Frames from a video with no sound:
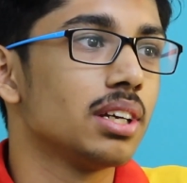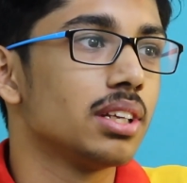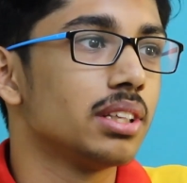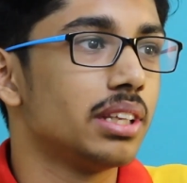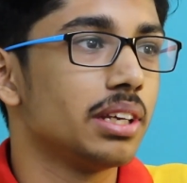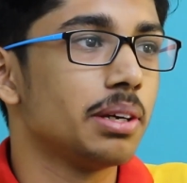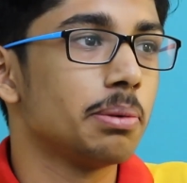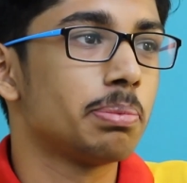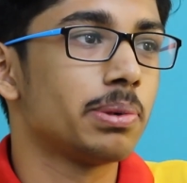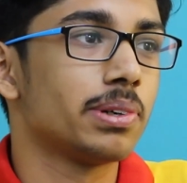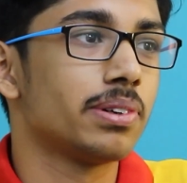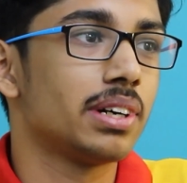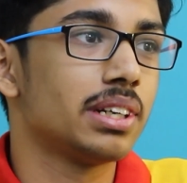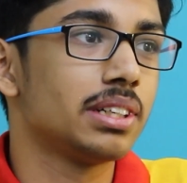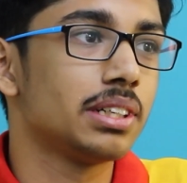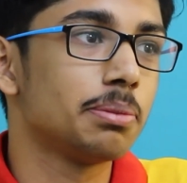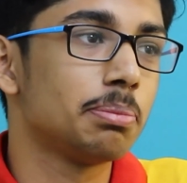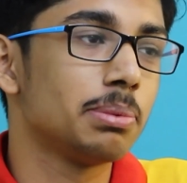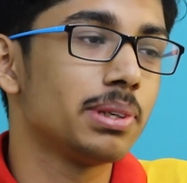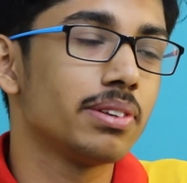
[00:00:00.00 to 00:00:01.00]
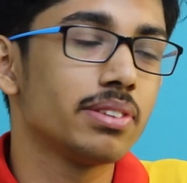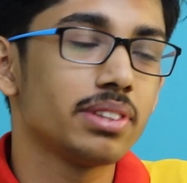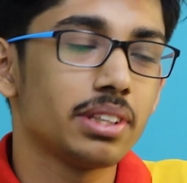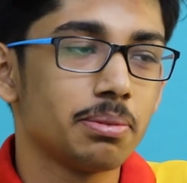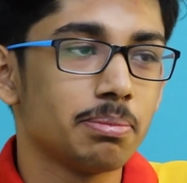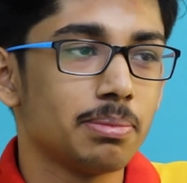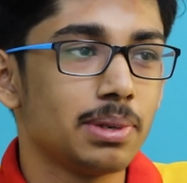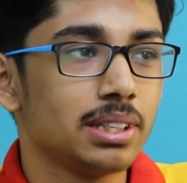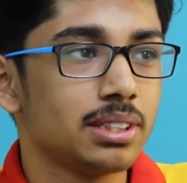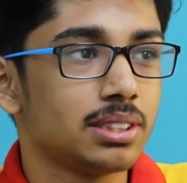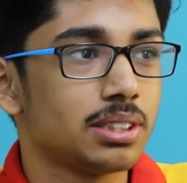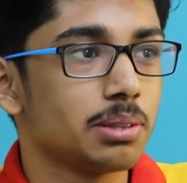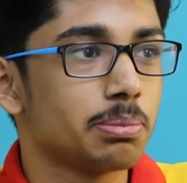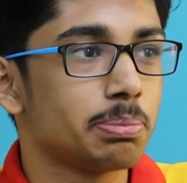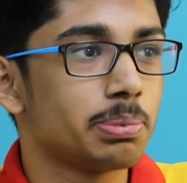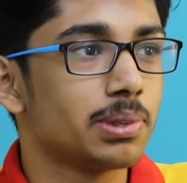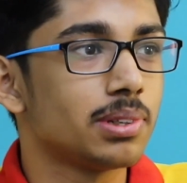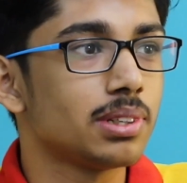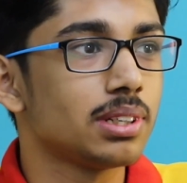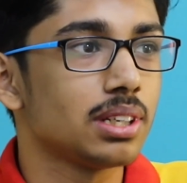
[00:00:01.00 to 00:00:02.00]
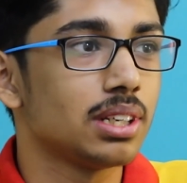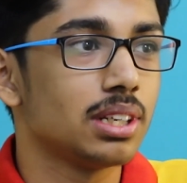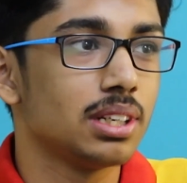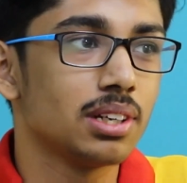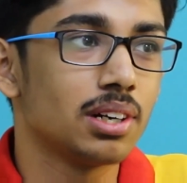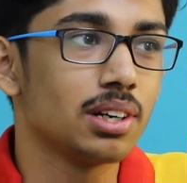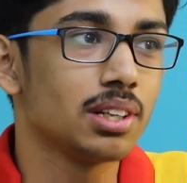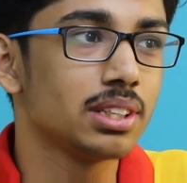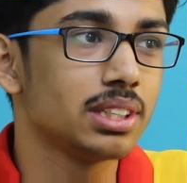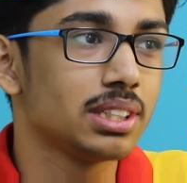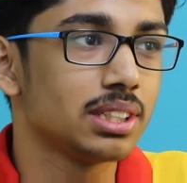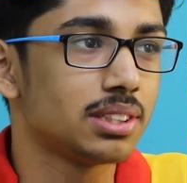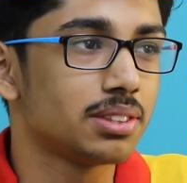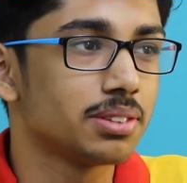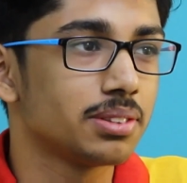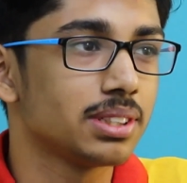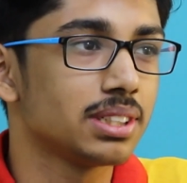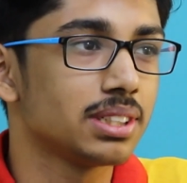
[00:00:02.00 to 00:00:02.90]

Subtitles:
They provided me with immense support in all these 2